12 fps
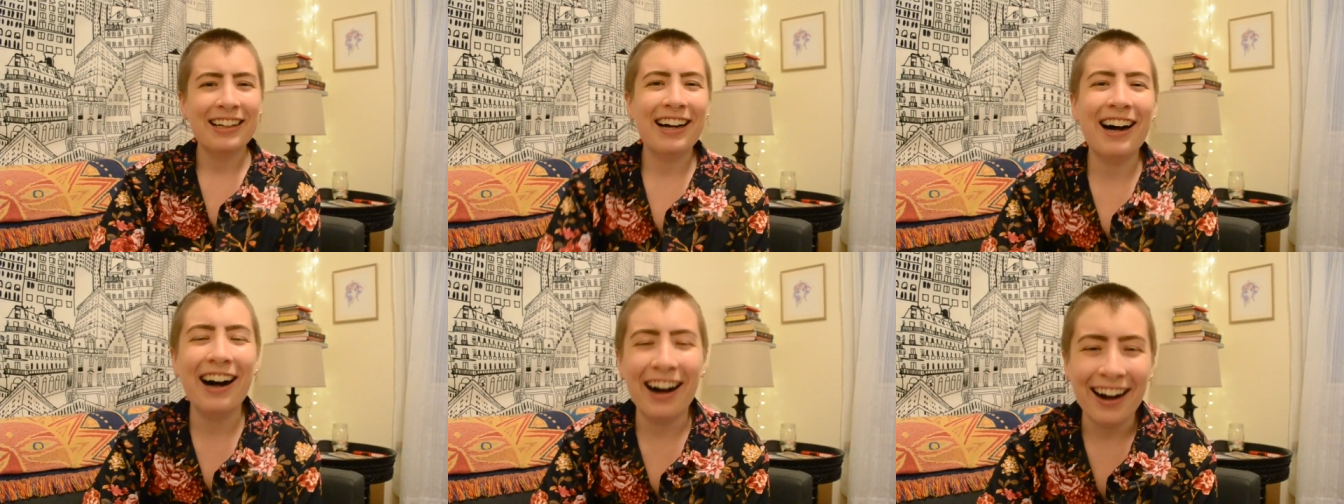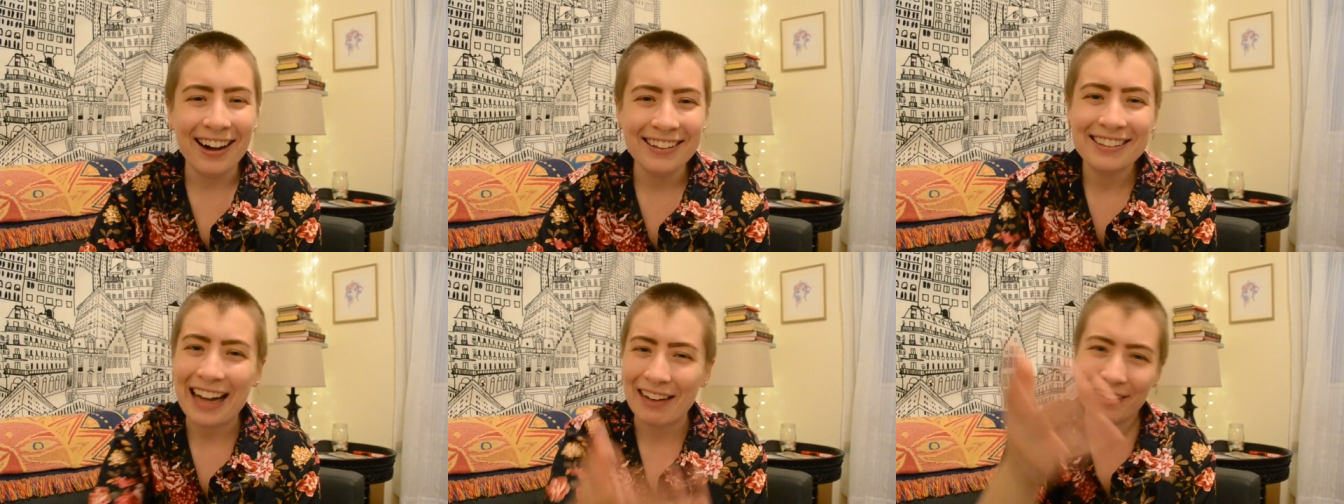
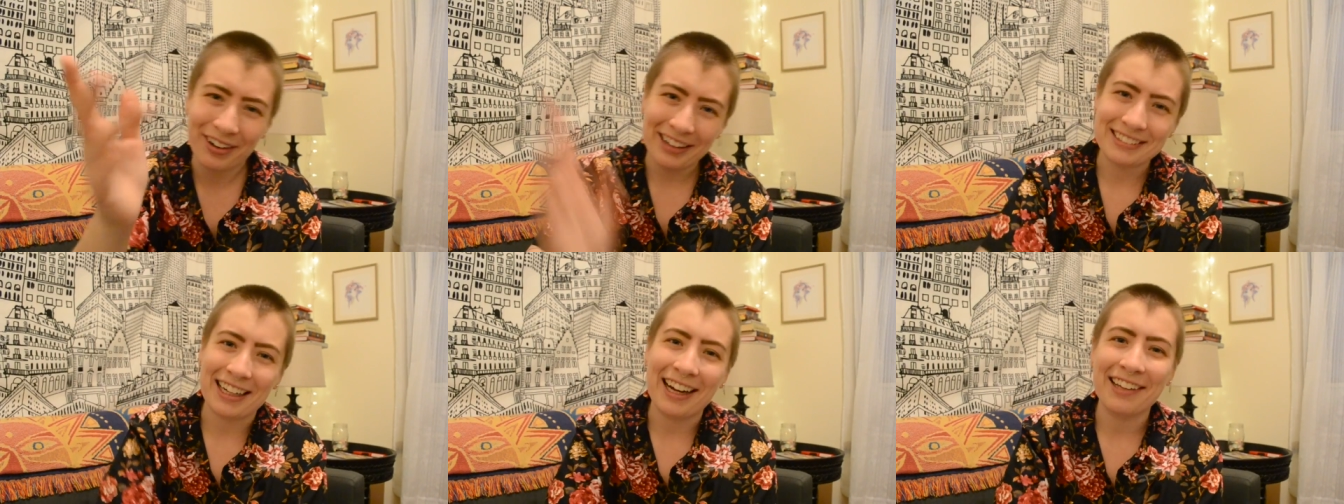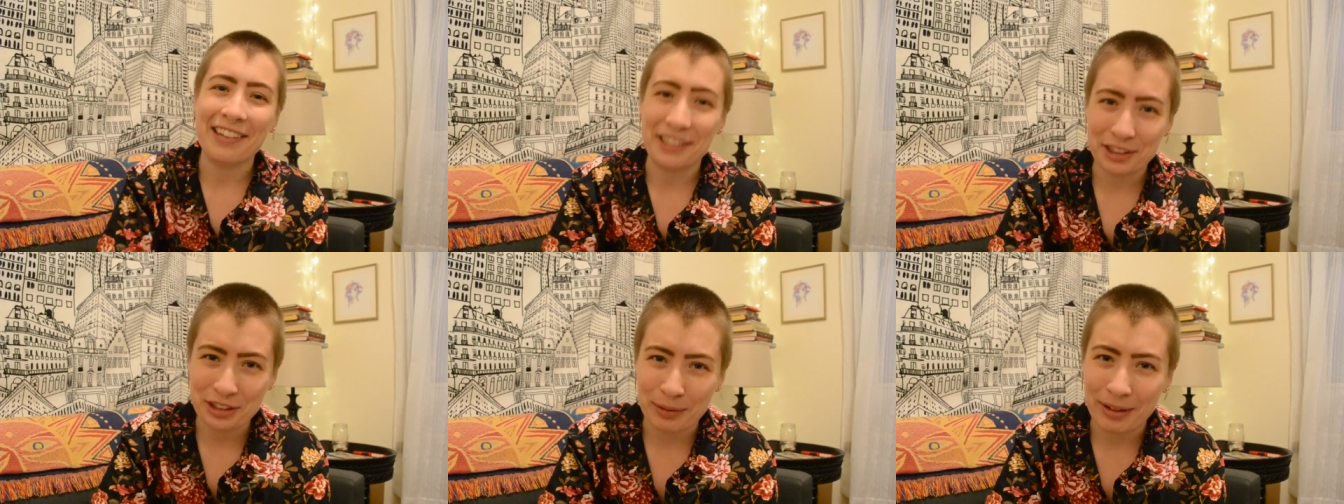Have a great day.
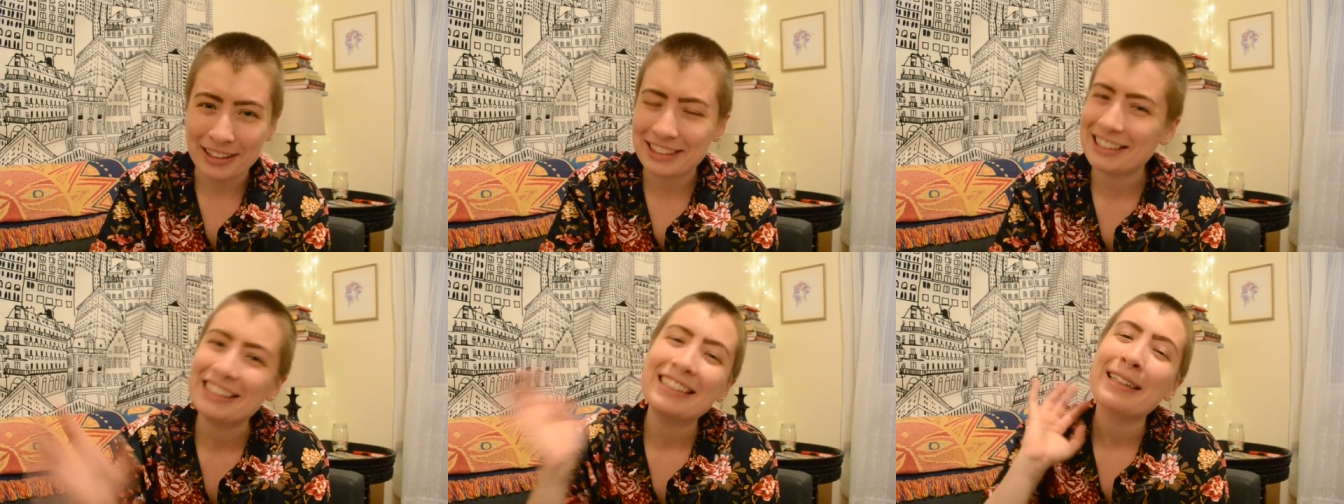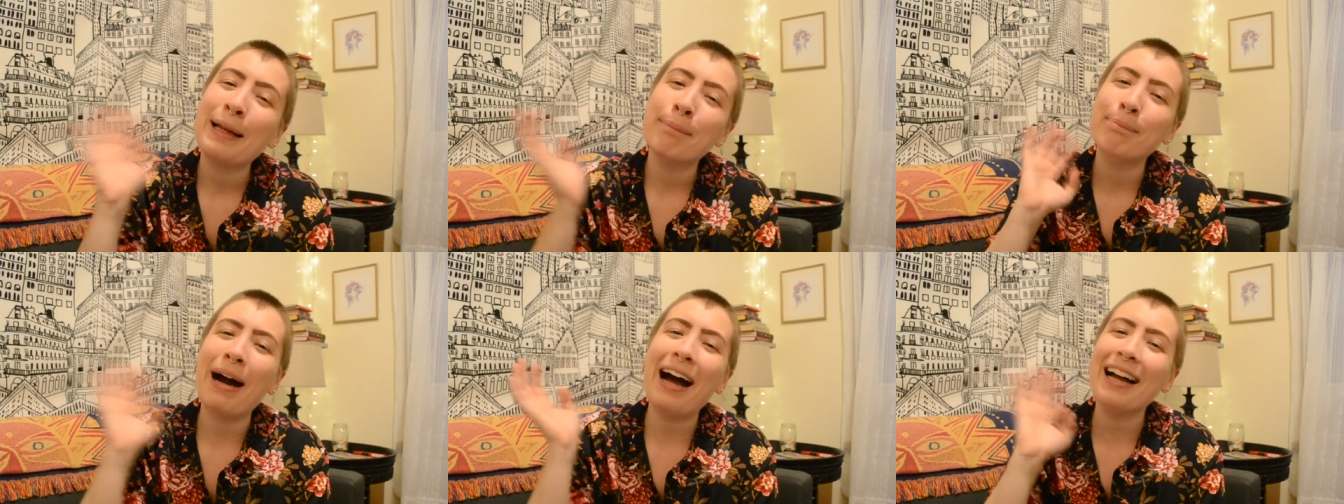Thank you so much.
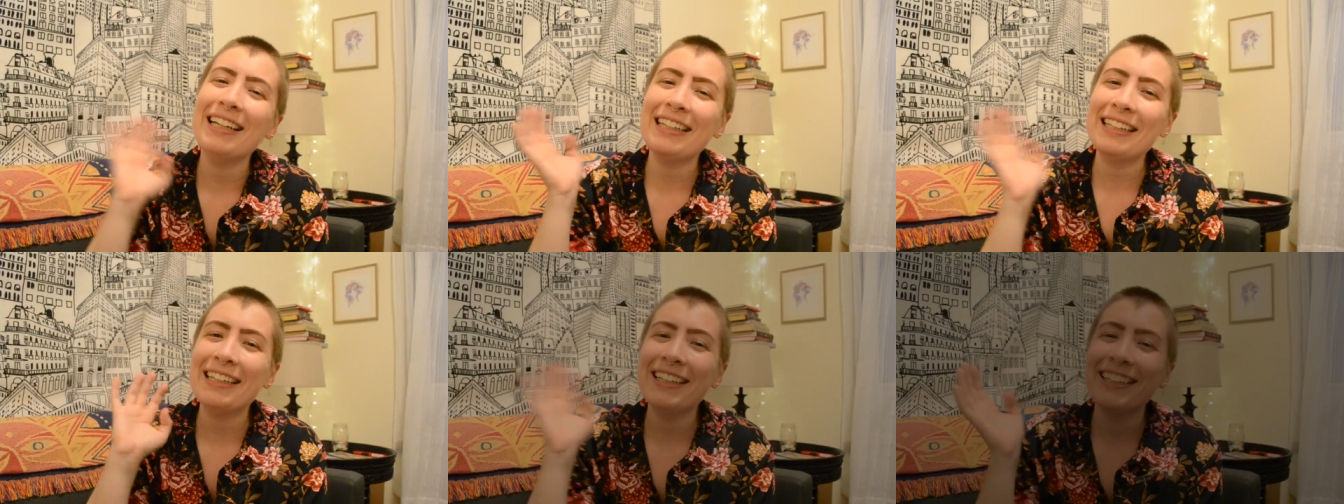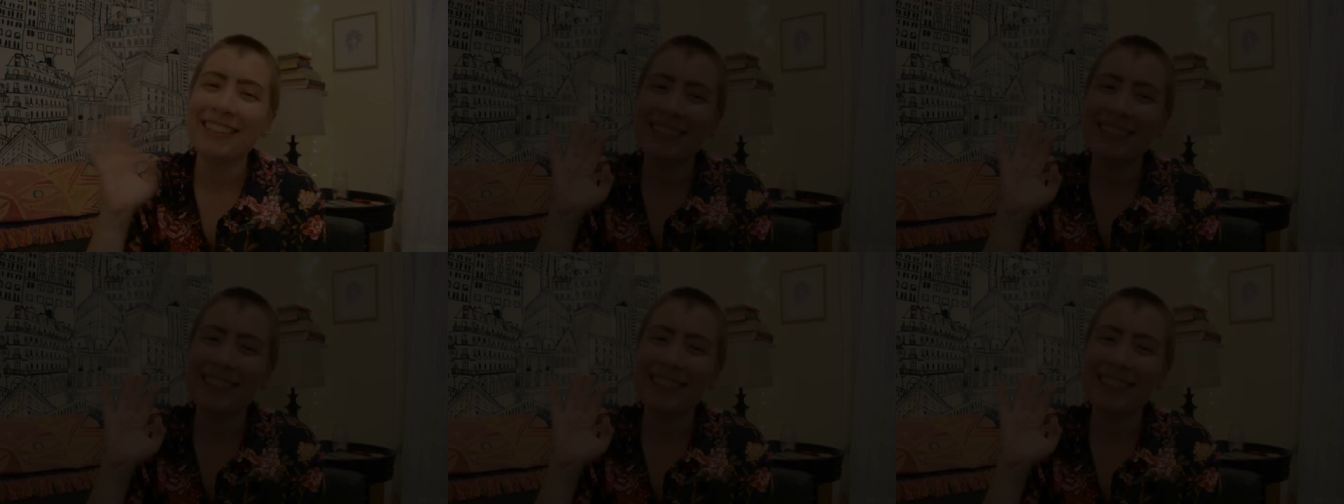Bye!